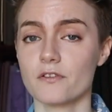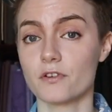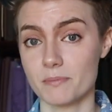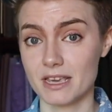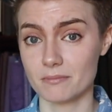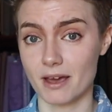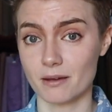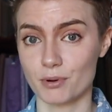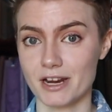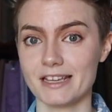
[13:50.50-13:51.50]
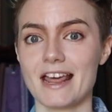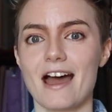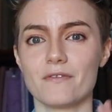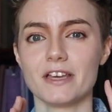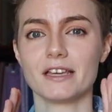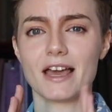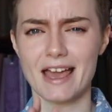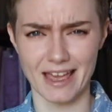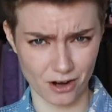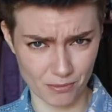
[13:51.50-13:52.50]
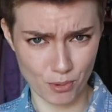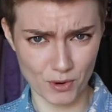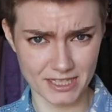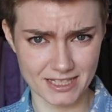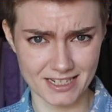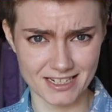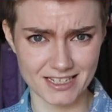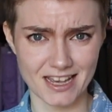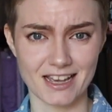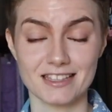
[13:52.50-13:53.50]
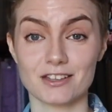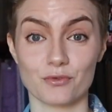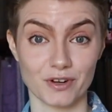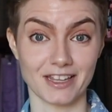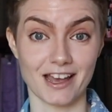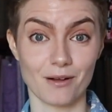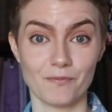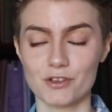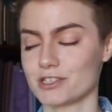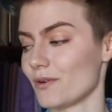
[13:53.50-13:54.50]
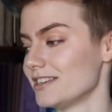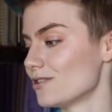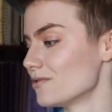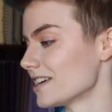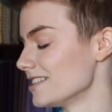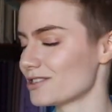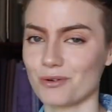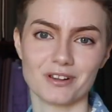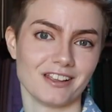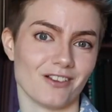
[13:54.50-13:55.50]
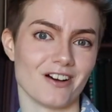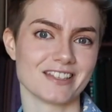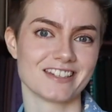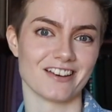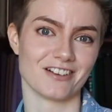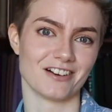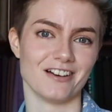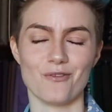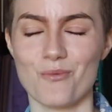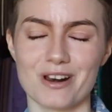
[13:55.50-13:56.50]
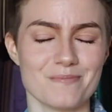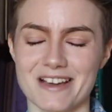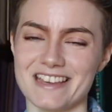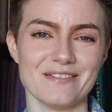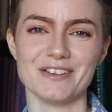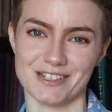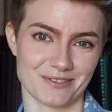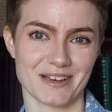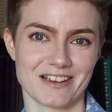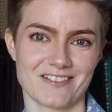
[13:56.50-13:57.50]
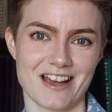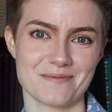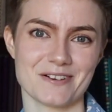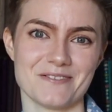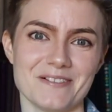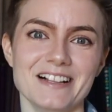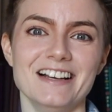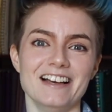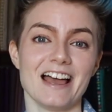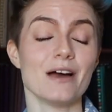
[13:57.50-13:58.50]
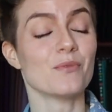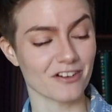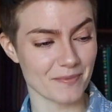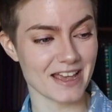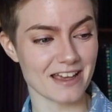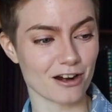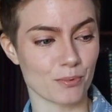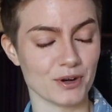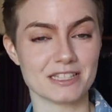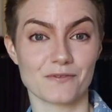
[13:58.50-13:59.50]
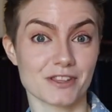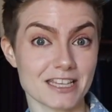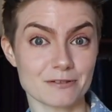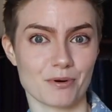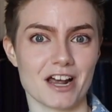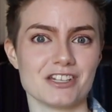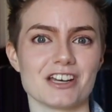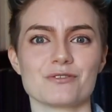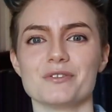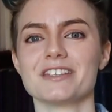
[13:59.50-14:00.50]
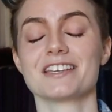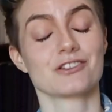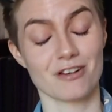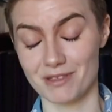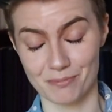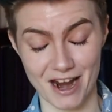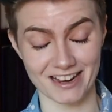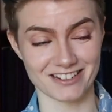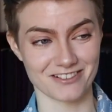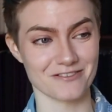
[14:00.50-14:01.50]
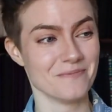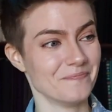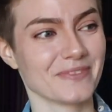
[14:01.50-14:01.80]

For me and my brain, having anchor points in designs are really helpful so I don't get totally lost down a what am I even doing rabbit hole. And one of my anchor points for this project was extremely practical.